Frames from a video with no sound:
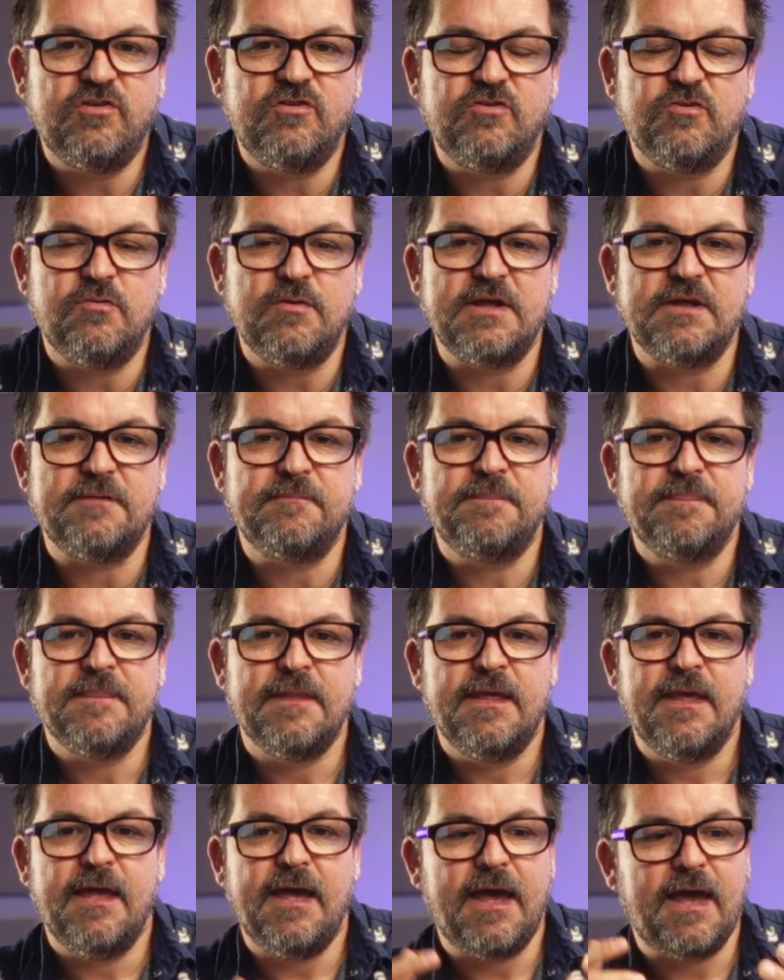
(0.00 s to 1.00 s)
to doing,
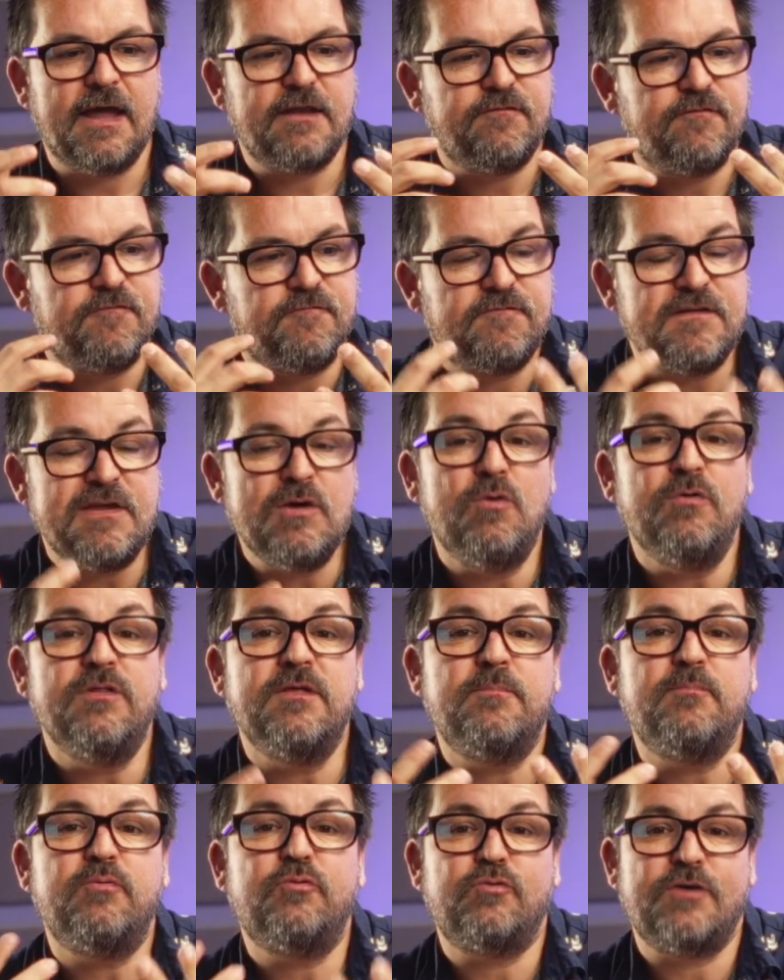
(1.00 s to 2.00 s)
and feel the
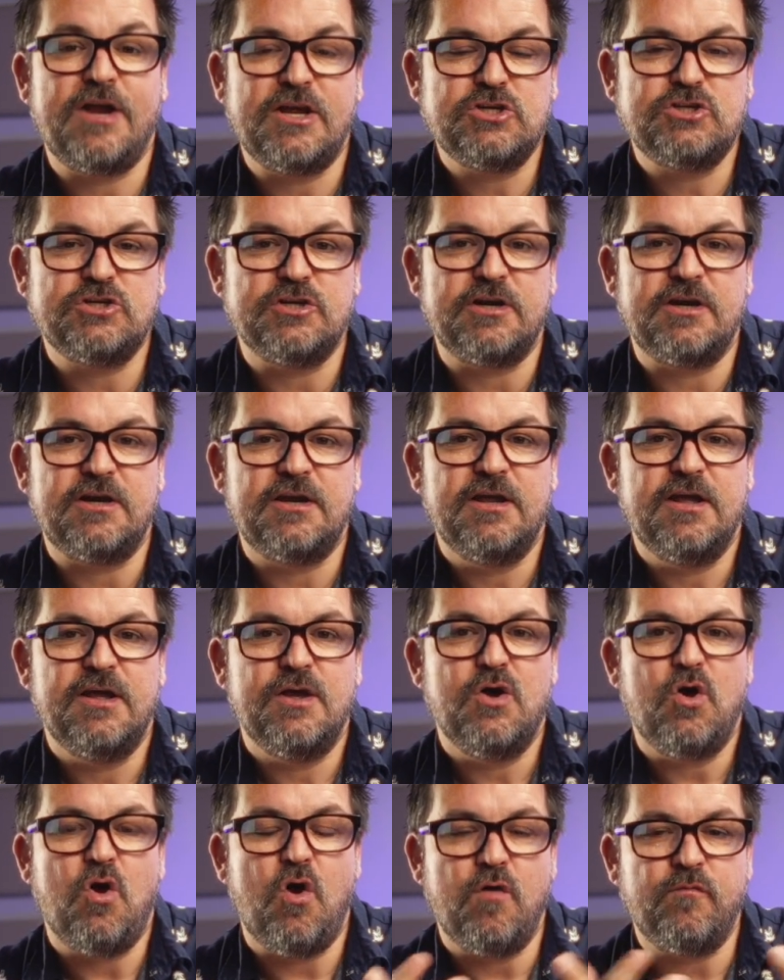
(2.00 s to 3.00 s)
pressure
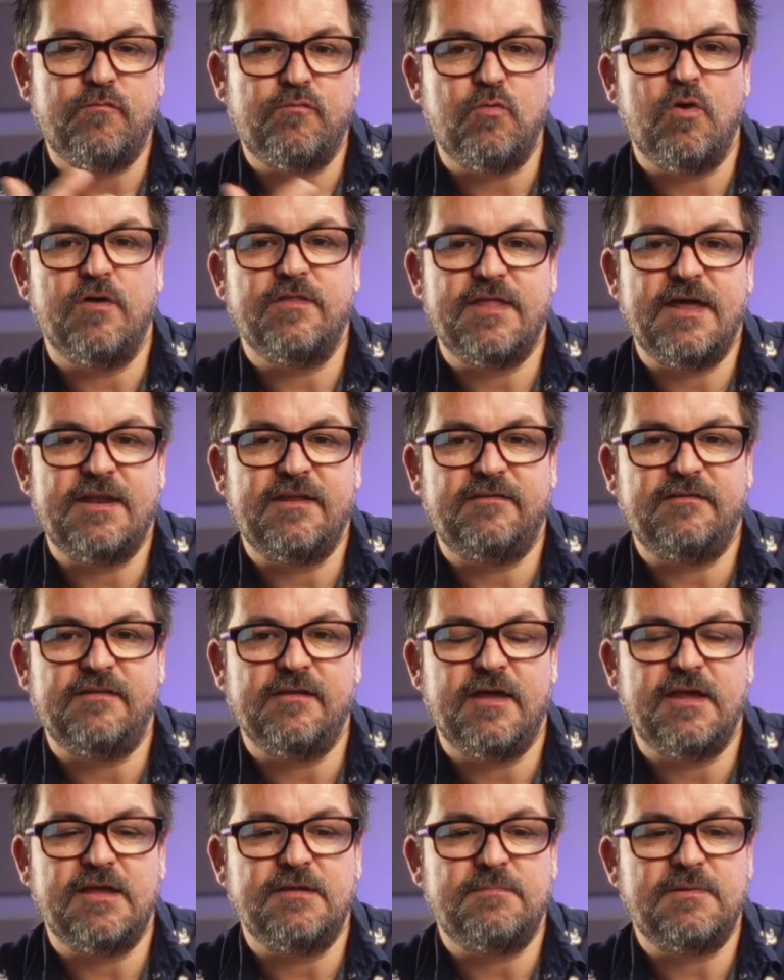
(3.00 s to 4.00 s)
of what that is
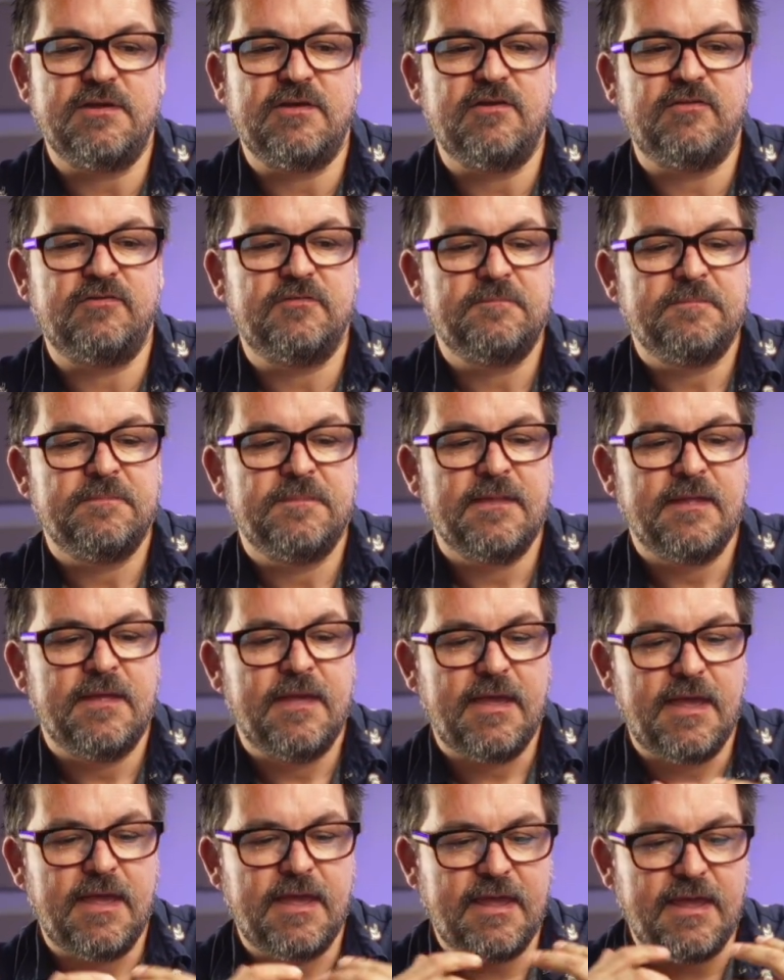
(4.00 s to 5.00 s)
like, because
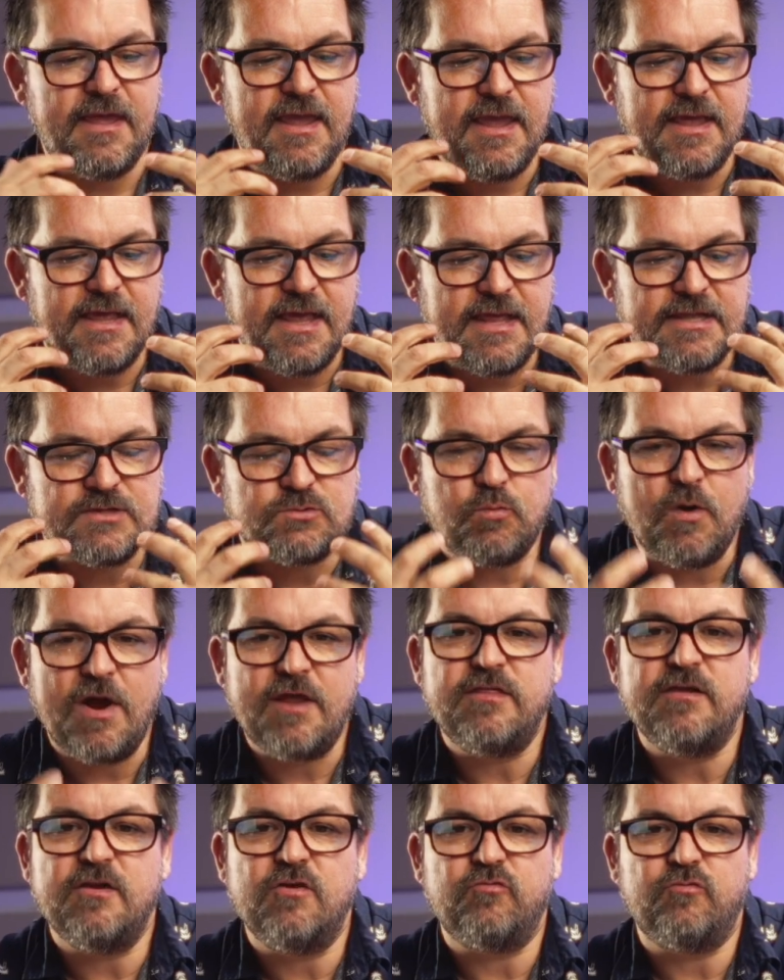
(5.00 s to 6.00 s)
it's where
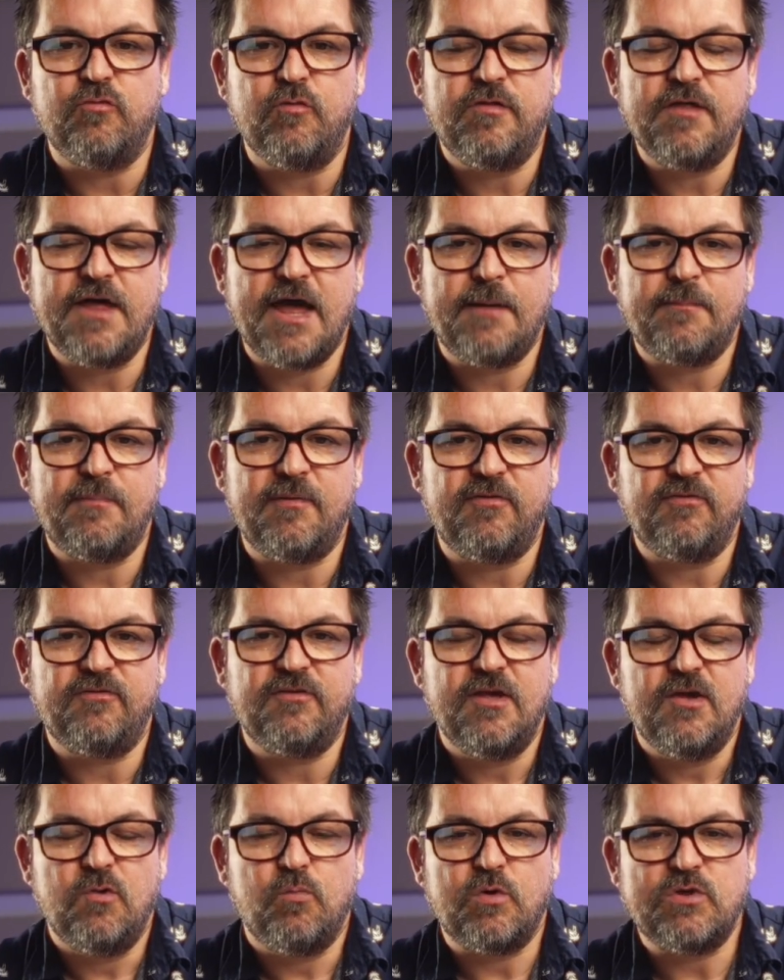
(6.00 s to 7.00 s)
the growth happens.
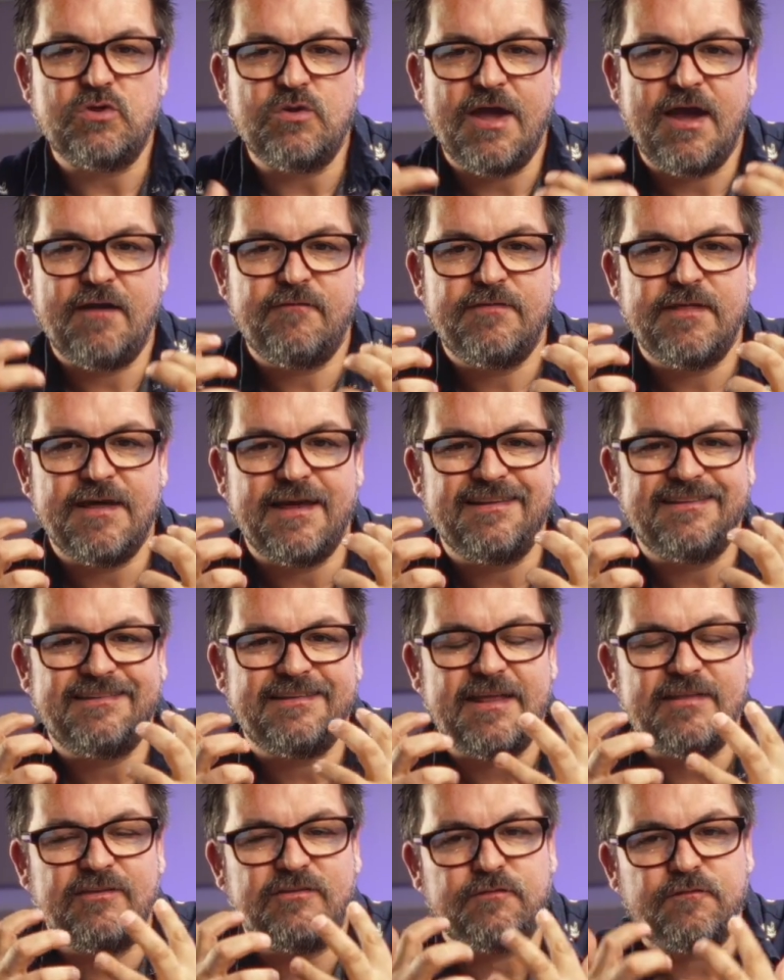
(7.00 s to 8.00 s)
When you have that
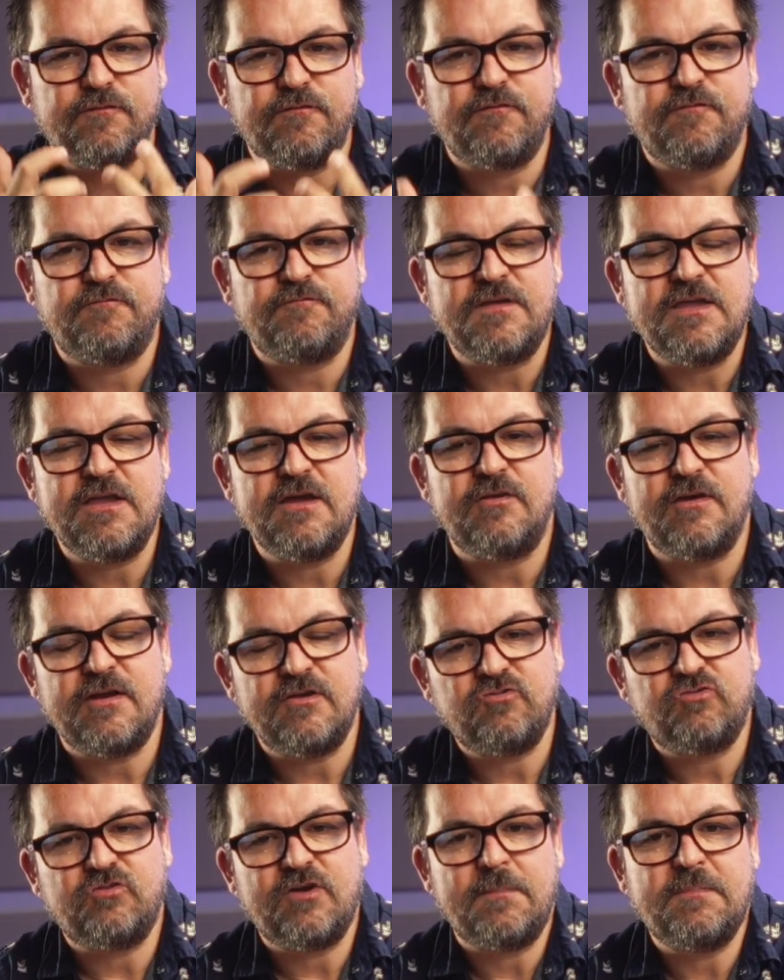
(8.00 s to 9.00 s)
sense of fear
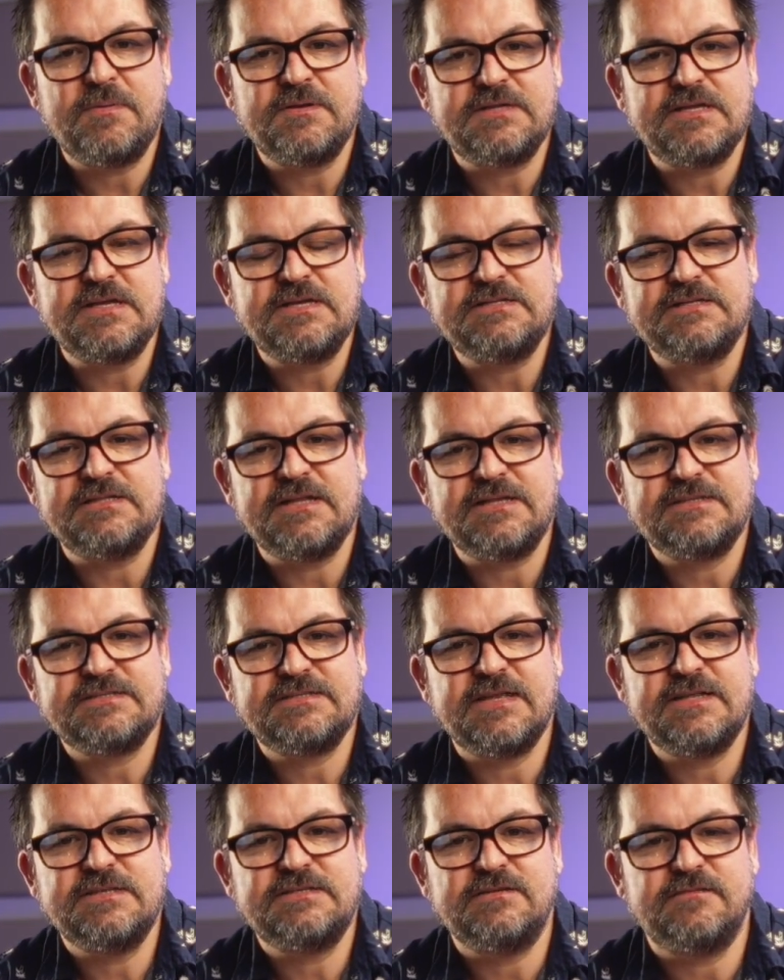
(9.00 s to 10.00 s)
and trepidation, that
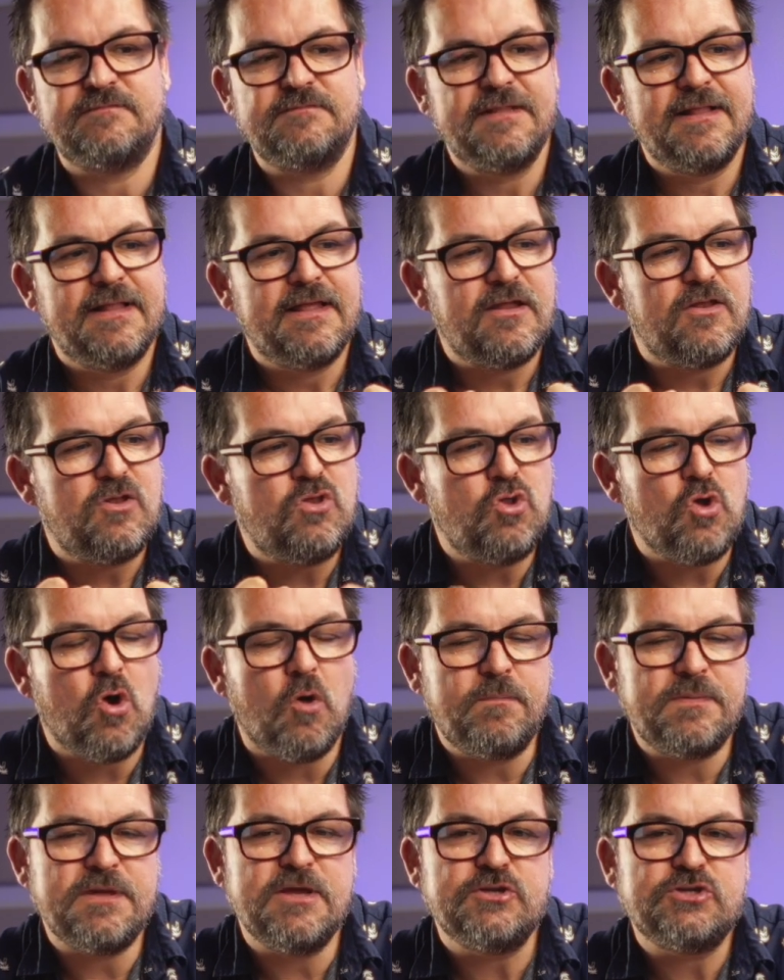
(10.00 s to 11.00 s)
sense of
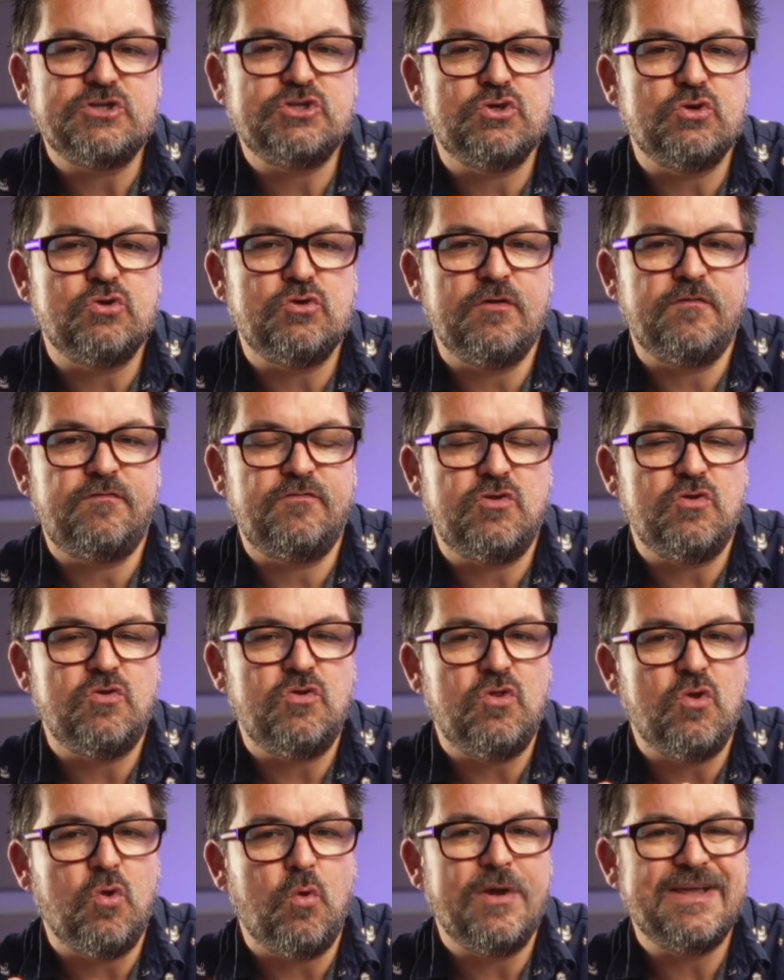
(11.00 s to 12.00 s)
not being sure if you
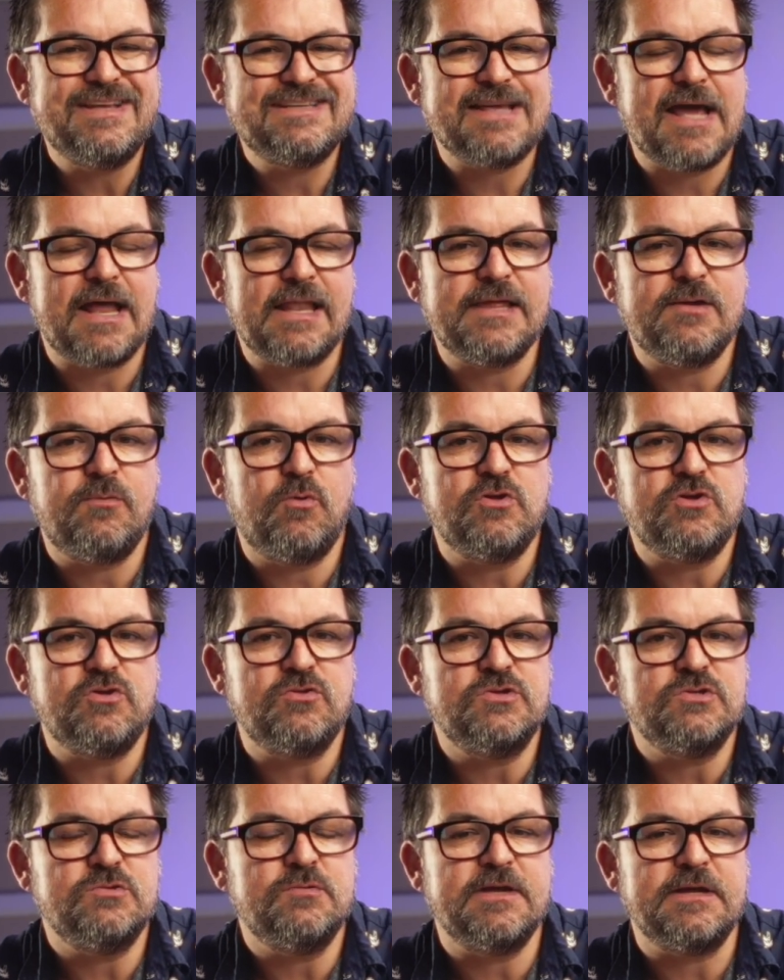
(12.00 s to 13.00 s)
know exactly what
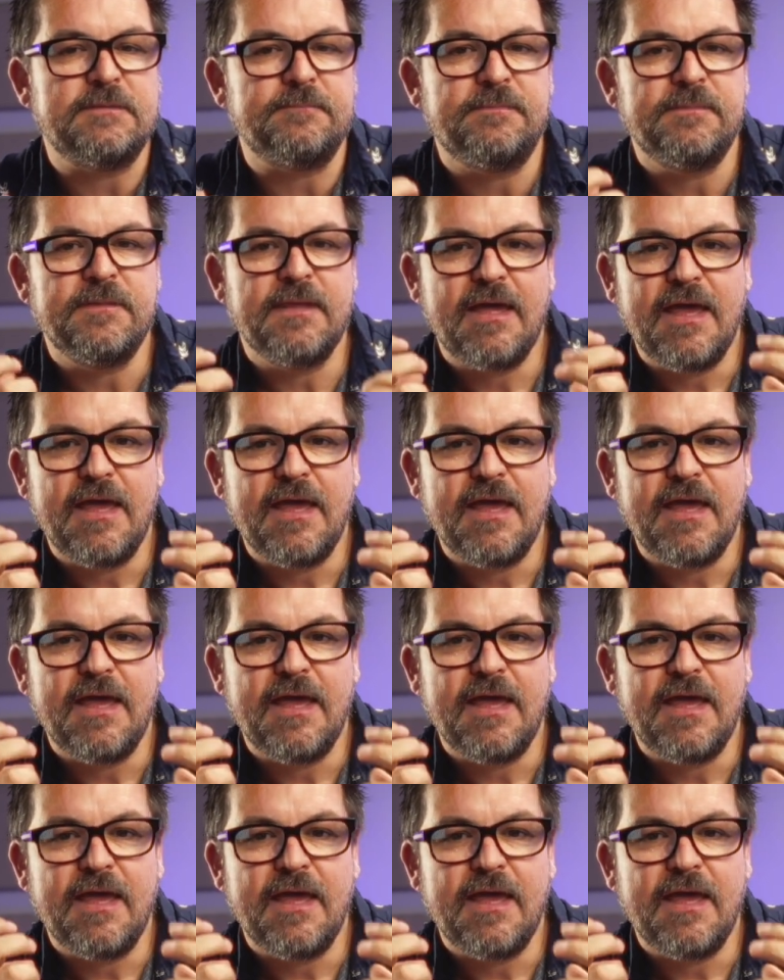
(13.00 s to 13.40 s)
you're doing,